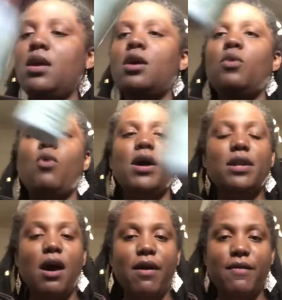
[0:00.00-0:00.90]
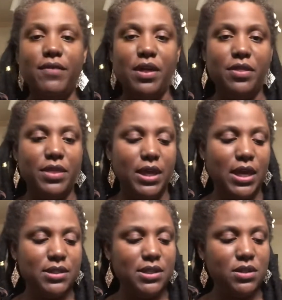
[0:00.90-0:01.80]
One of
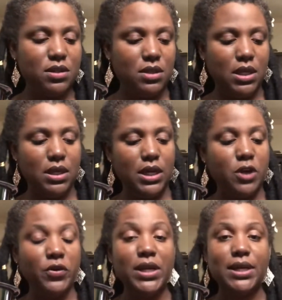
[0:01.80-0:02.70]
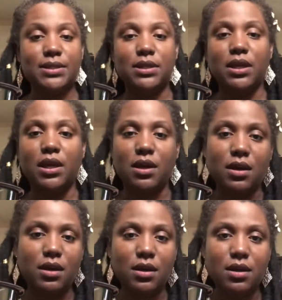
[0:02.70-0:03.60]
the ingredients in
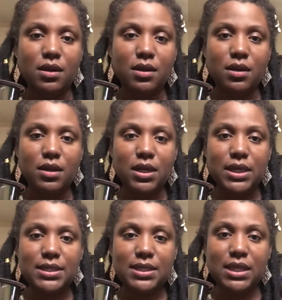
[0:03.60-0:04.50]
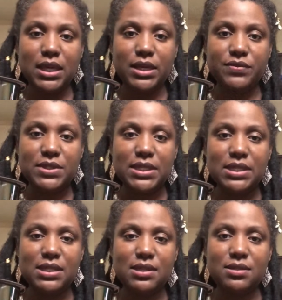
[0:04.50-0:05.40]
here is Thieves.
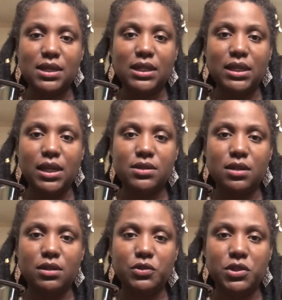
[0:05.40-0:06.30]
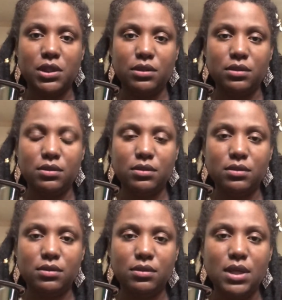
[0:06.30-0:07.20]
This is the cleaning solution.
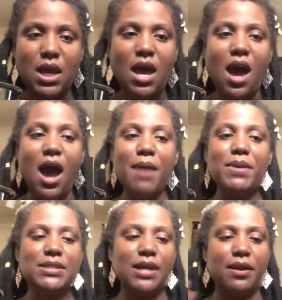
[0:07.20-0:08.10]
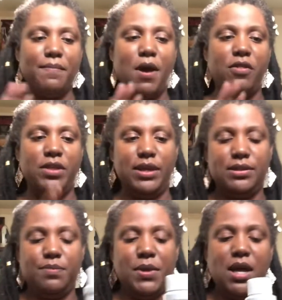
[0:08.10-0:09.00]
I'm excited about
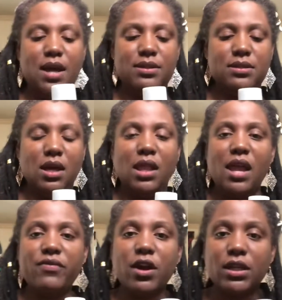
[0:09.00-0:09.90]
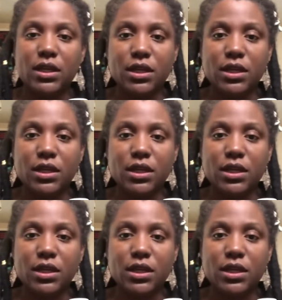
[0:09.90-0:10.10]
this because a lot of our cleaning